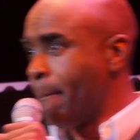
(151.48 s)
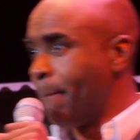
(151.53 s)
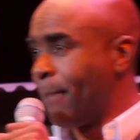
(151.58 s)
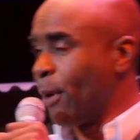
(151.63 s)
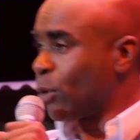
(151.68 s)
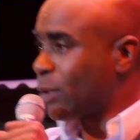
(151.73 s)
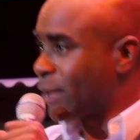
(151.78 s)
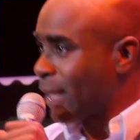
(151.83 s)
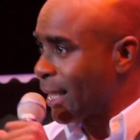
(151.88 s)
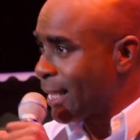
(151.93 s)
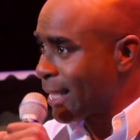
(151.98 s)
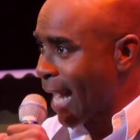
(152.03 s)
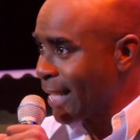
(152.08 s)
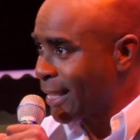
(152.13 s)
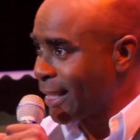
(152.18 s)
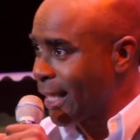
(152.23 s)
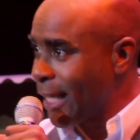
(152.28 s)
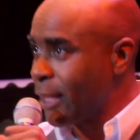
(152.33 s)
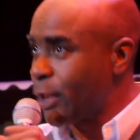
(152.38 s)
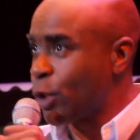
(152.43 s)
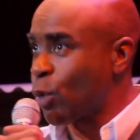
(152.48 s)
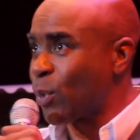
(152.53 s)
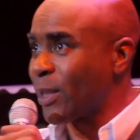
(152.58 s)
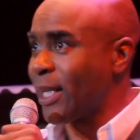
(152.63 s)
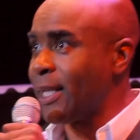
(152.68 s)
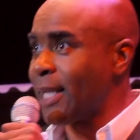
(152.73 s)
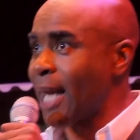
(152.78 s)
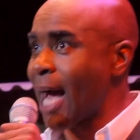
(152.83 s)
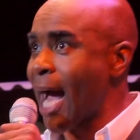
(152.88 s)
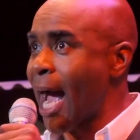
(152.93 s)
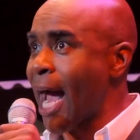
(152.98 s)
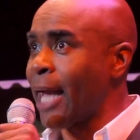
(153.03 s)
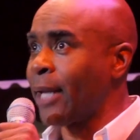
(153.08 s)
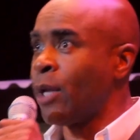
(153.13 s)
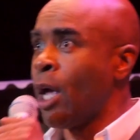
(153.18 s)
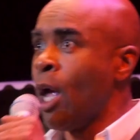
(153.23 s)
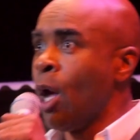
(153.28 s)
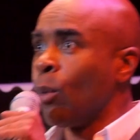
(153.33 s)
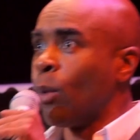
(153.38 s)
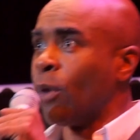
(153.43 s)
built in
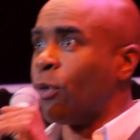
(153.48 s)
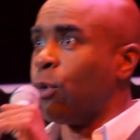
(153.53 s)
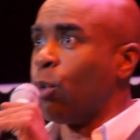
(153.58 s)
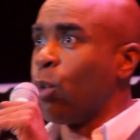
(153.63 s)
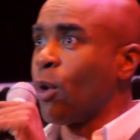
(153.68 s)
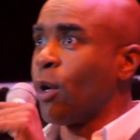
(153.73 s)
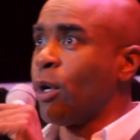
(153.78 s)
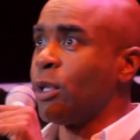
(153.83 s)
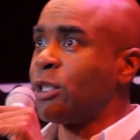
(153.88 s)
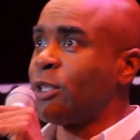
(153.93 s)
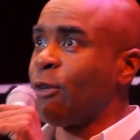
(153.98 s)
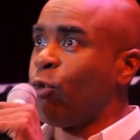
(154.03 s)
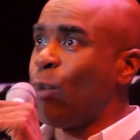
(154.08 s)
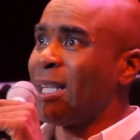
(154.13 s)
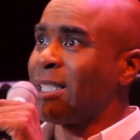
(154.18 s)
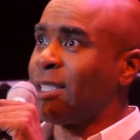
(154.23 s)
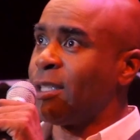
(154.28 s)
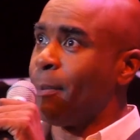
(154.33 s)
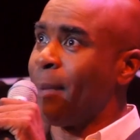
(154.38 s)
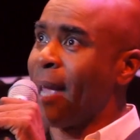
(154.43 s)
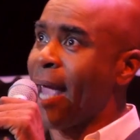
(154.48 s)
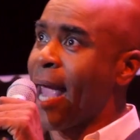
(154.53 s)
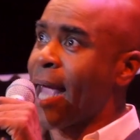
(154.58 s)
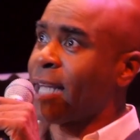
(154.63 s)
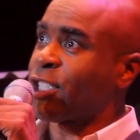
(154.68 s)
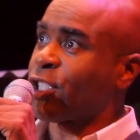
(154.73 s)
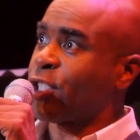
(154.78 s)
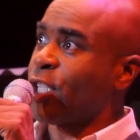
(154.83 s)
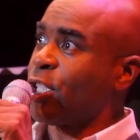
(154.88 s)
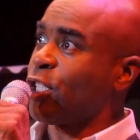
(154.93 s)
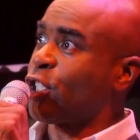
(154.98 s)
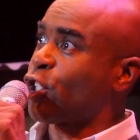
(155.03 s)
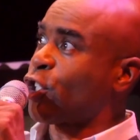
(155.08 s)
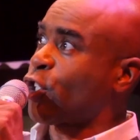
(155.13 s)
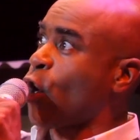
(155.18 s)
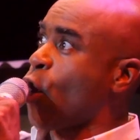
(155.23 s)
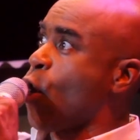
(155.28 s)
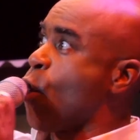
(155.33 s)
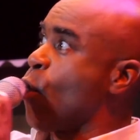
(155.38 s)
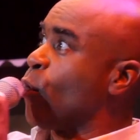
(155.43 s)
1929 with words of wisdom etched in
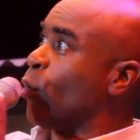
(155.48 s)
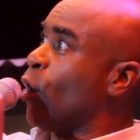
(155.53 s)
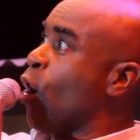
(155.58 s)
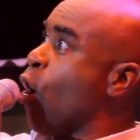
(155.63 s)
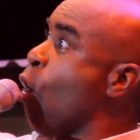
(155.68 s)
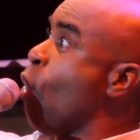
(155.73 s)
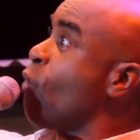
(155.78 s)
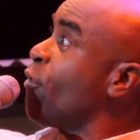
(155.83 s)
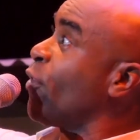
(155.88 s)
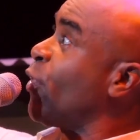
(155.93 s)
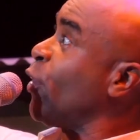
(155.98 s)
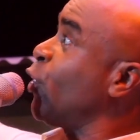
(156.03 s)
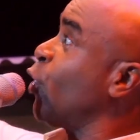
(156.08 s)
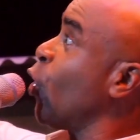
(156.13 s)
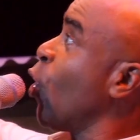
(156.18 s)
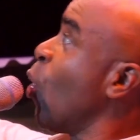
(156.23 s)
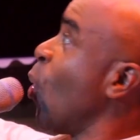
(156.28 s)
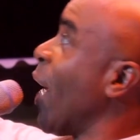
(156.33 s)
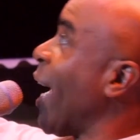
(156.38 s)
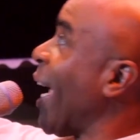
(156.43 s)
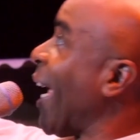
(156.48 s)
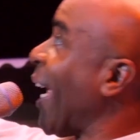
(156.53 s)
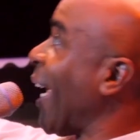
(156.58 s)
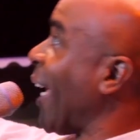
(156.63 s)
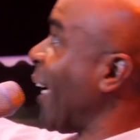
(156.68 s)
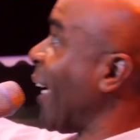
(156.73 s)
stone over the doorway.